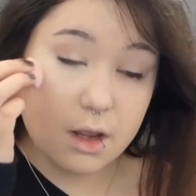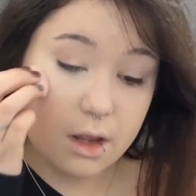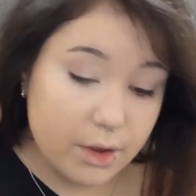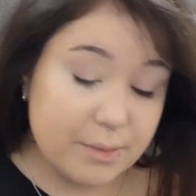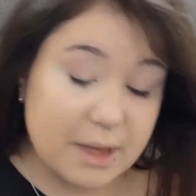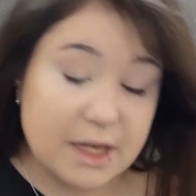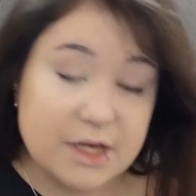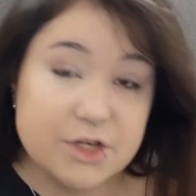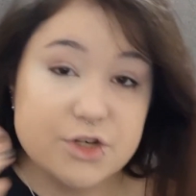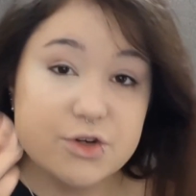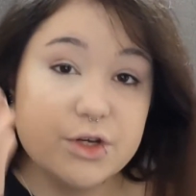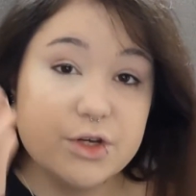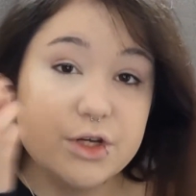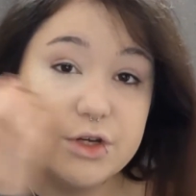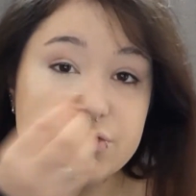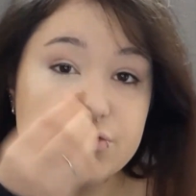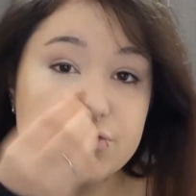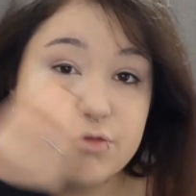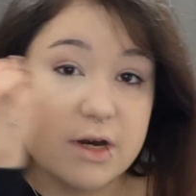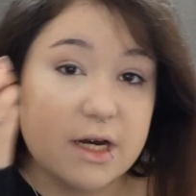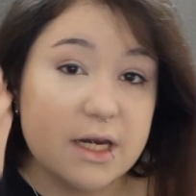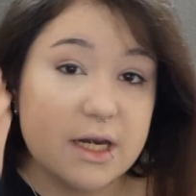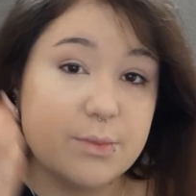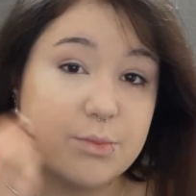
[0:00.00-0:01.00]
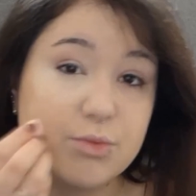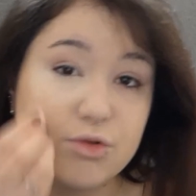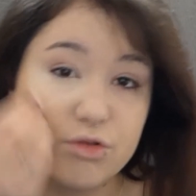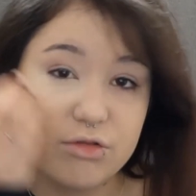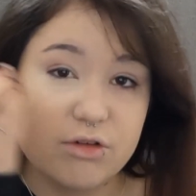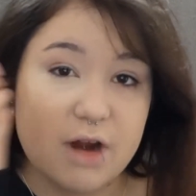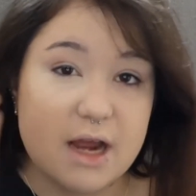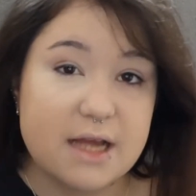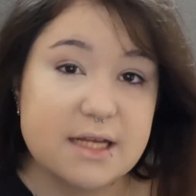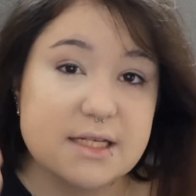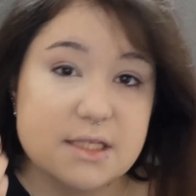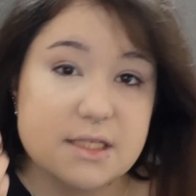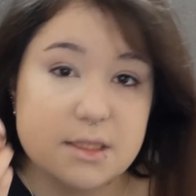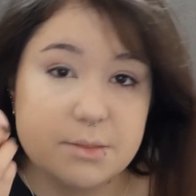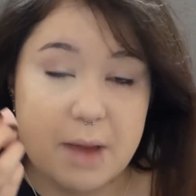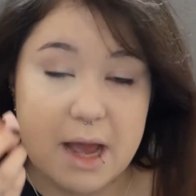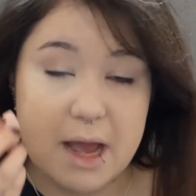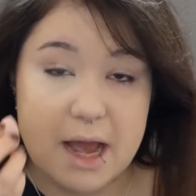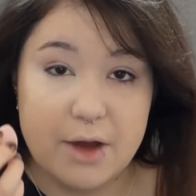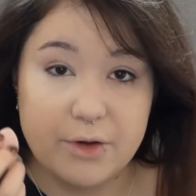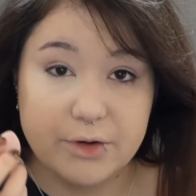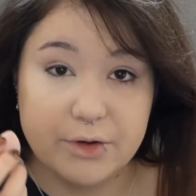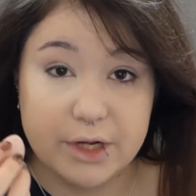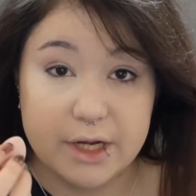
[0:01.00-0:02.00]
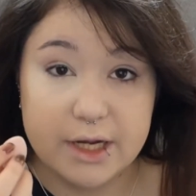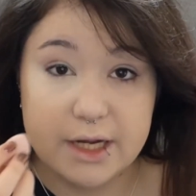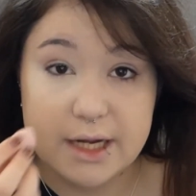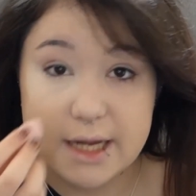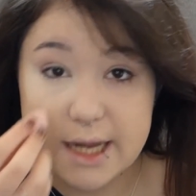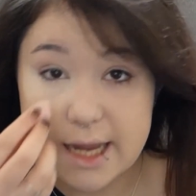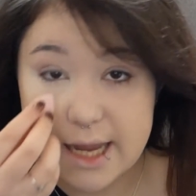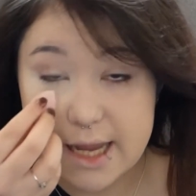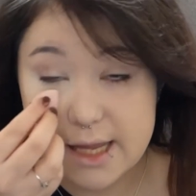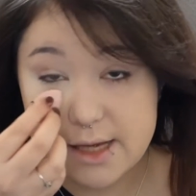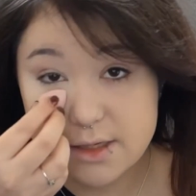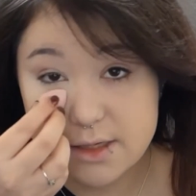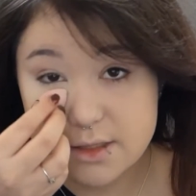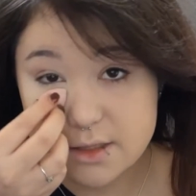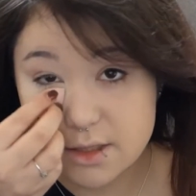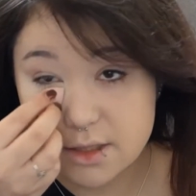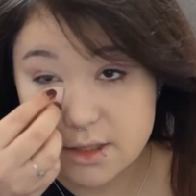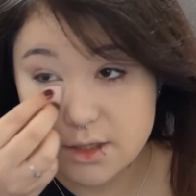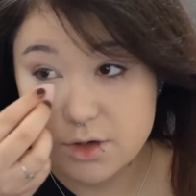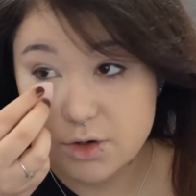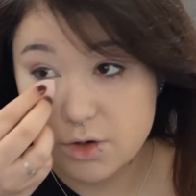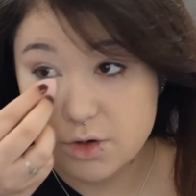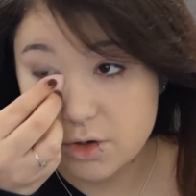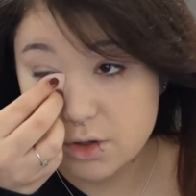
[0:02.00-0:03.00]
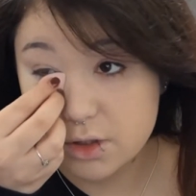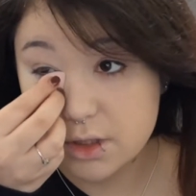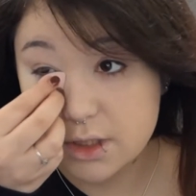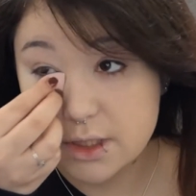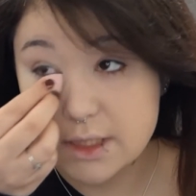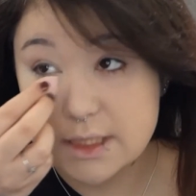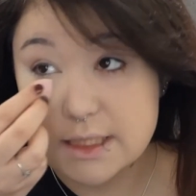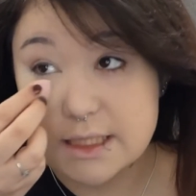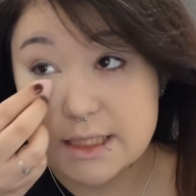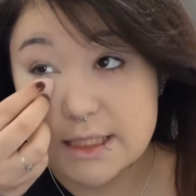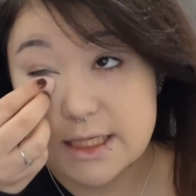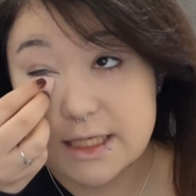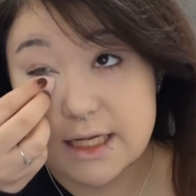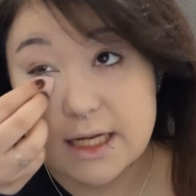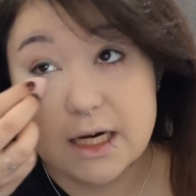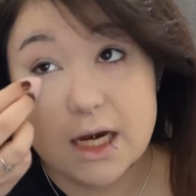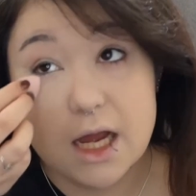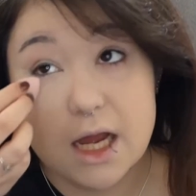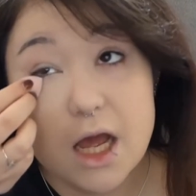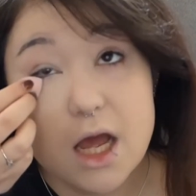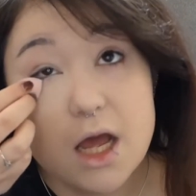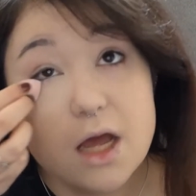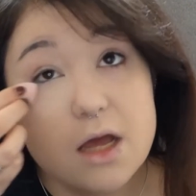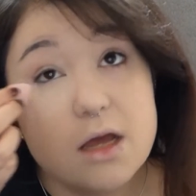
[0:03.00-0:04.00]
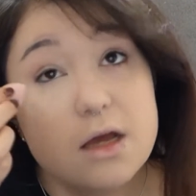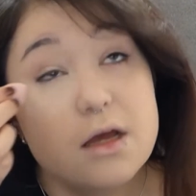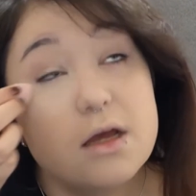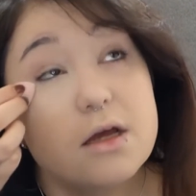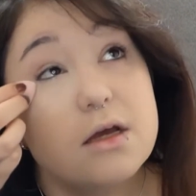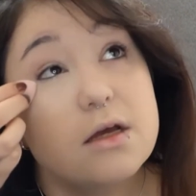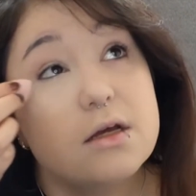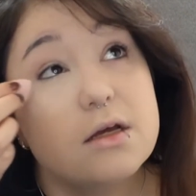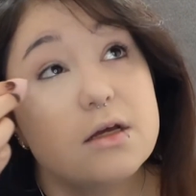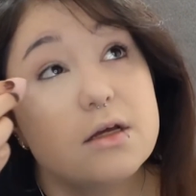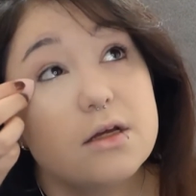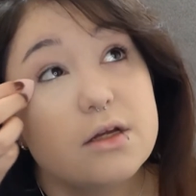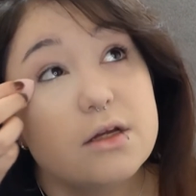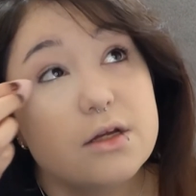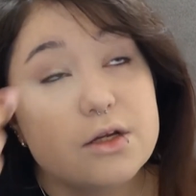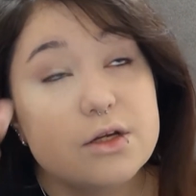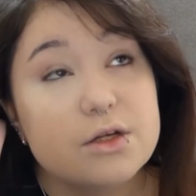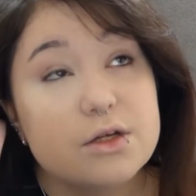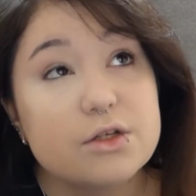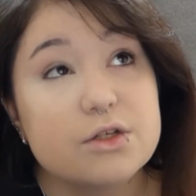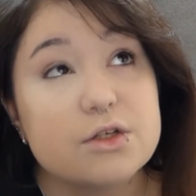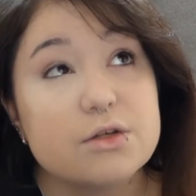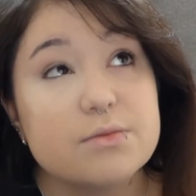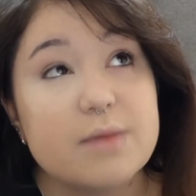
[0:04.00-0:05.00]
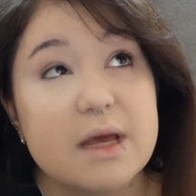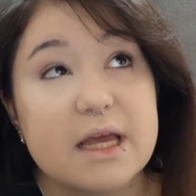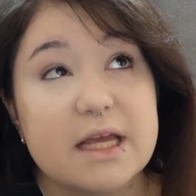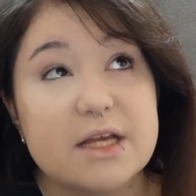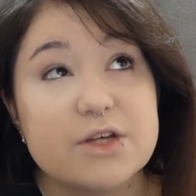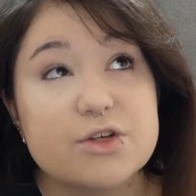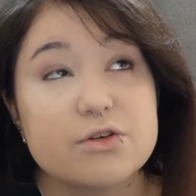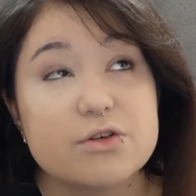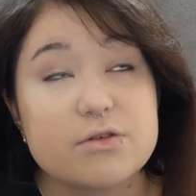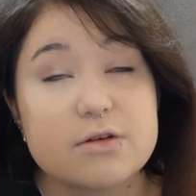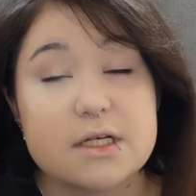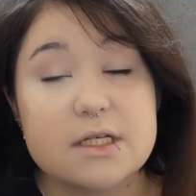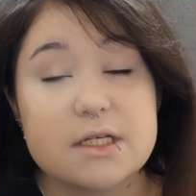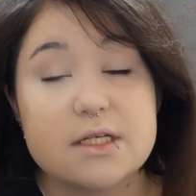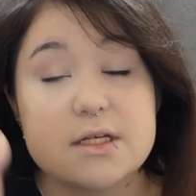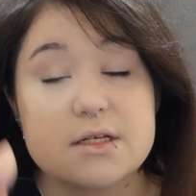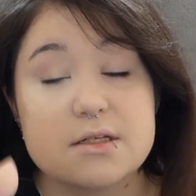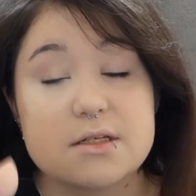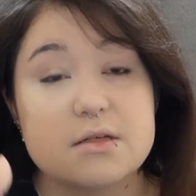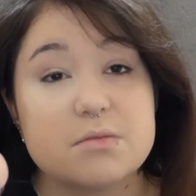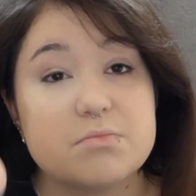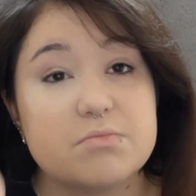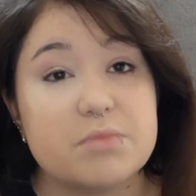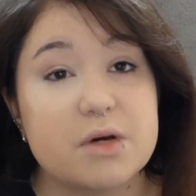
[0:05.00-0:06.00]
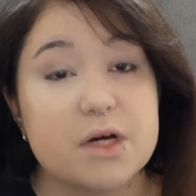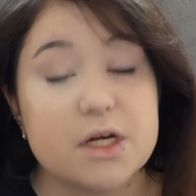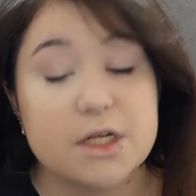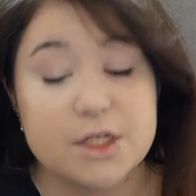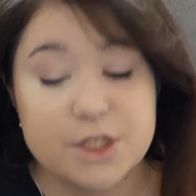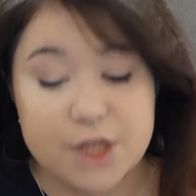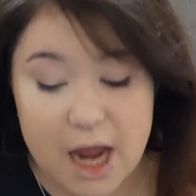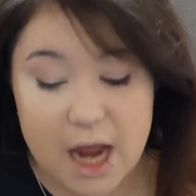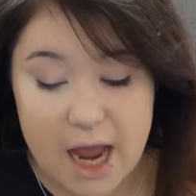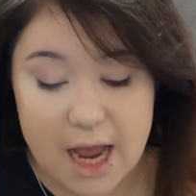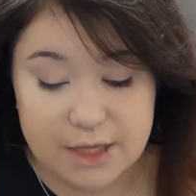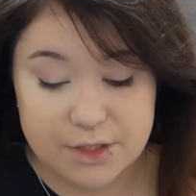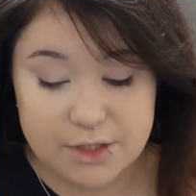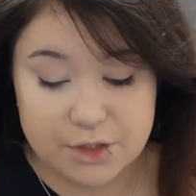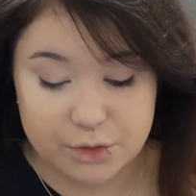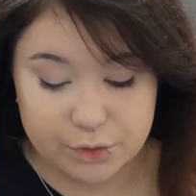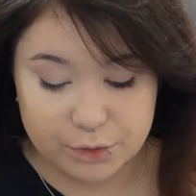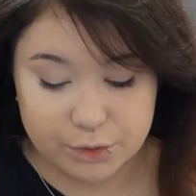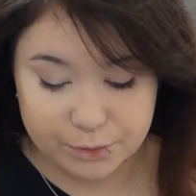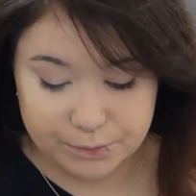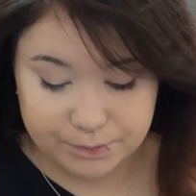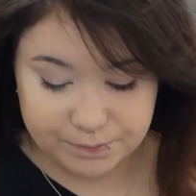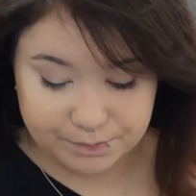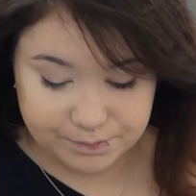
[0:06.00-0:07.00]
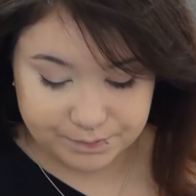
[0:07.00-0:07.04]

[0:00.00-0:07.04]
Make sure you really press the powder into your concealer to make sure it doesn't budge at all.